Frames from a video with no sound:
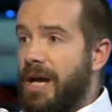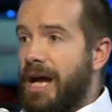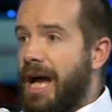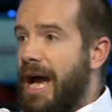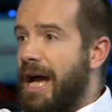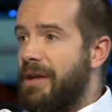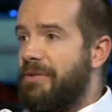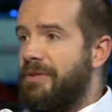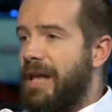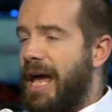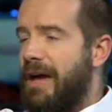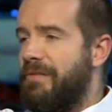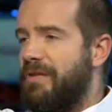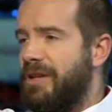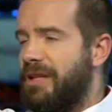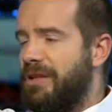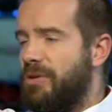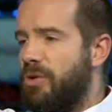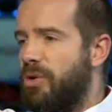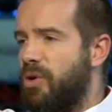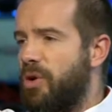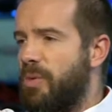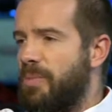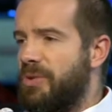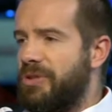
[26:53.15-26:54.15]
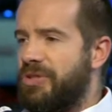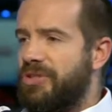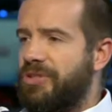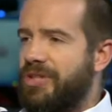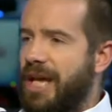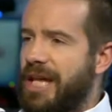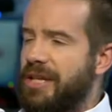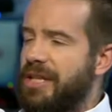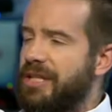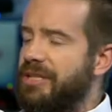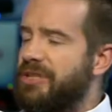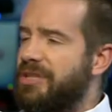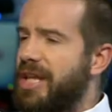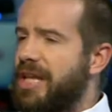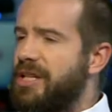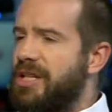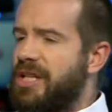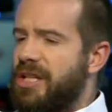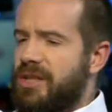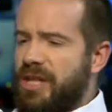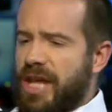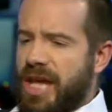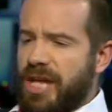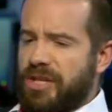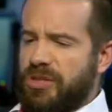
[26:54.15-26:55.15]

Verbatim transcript: And having Corbyn stand, standing there